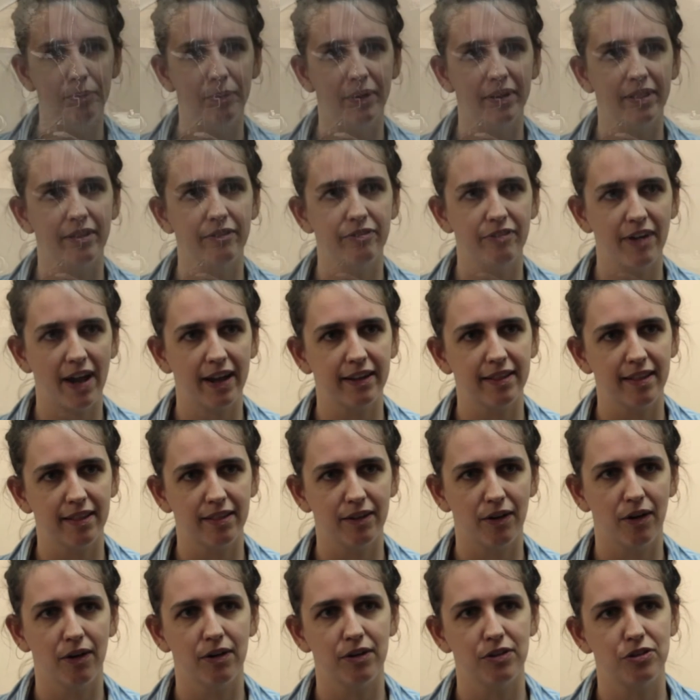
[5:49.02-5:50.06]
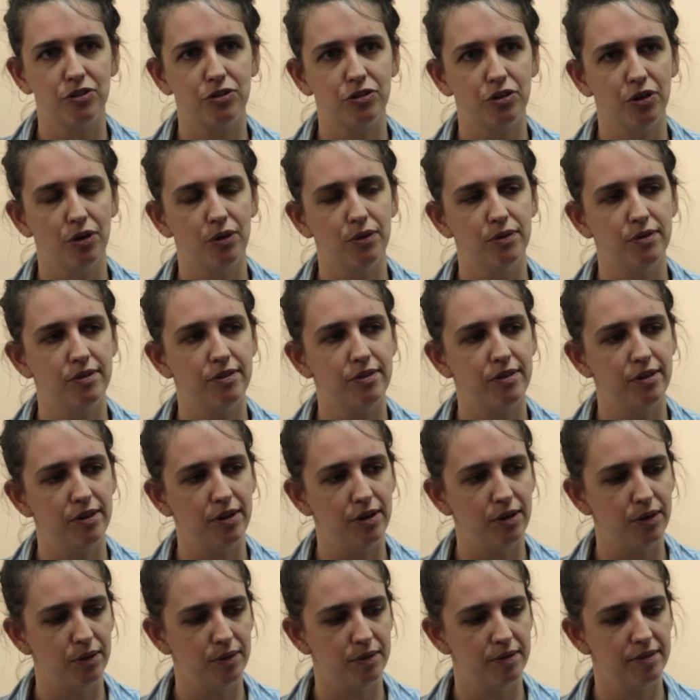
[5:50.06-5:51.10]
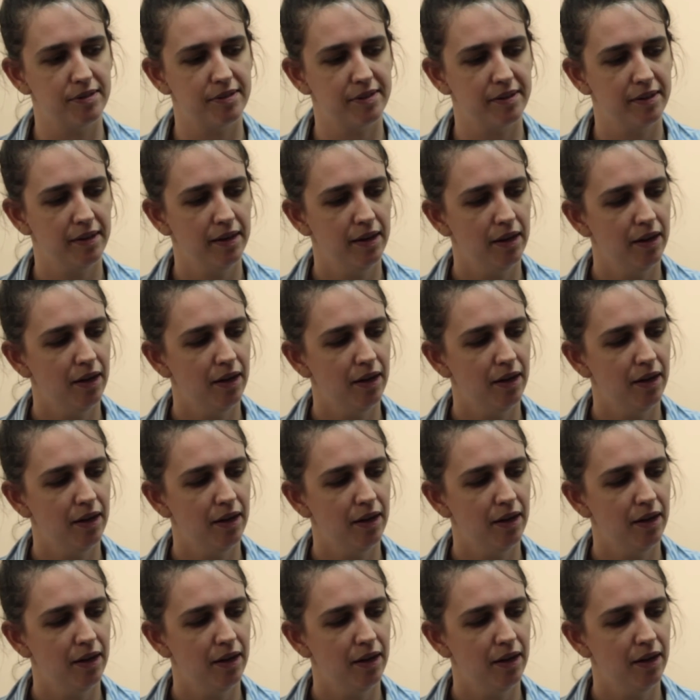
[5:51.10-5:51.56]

but the fact that the artist chose to use